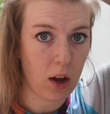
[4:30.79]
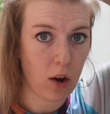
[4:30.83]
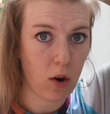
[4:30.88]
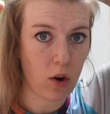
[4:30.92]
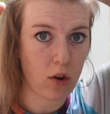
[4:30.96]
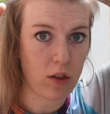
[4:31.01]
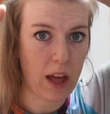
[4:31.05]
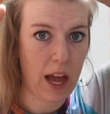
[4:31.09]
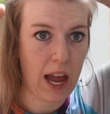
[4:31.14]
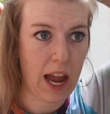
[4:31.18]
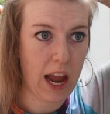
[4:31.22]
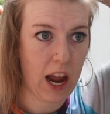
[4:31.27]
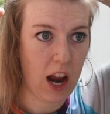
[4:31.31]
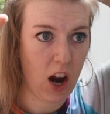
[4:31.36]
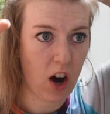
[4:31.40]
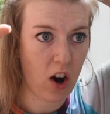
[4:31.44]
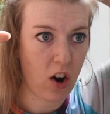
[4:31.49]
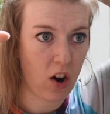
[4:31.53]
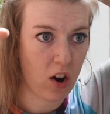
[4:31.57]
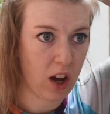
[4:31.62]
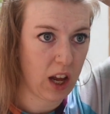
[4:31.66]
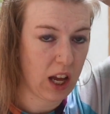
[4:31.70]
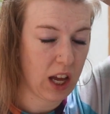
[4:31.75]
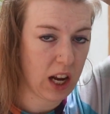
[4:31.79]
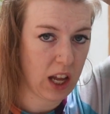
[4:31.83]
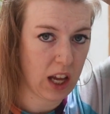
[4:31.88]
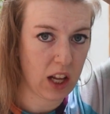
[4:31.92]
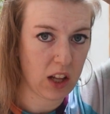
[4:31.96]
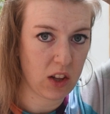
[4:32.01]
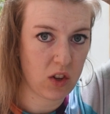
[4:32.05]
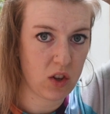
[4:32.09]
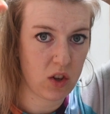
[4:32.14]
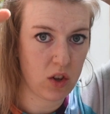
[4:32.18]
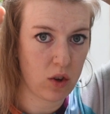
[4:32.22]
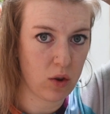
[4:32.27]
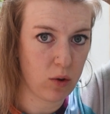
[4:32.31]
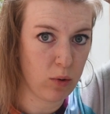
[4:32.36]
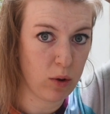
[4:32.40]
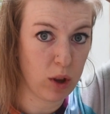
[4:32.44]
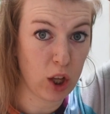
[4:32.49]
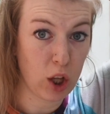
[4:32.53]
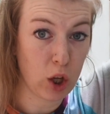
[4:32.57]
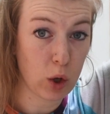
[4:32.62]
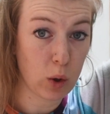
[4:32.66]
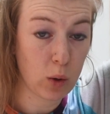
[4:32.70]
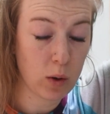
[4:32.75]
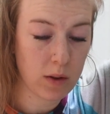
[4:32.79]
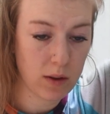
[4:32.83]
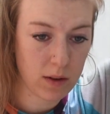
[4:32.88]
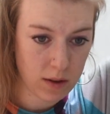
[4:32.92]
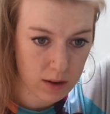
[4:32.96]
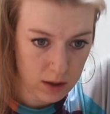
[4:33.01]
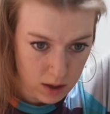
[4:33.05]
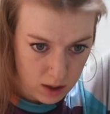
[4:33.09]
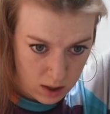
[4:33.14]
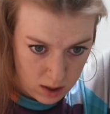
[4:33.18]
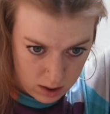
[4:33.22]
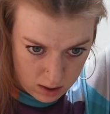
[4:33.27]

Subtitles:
or the hair getting too loose.